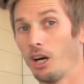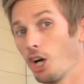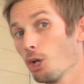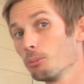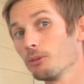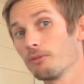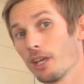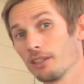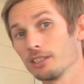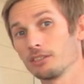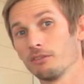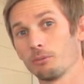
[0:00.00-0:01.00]
I hope you
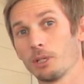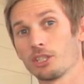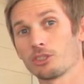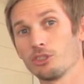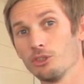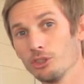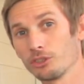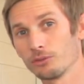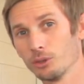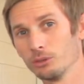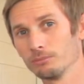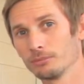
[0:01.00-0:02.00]
found this information
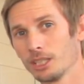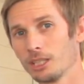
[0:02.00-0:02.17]
useful.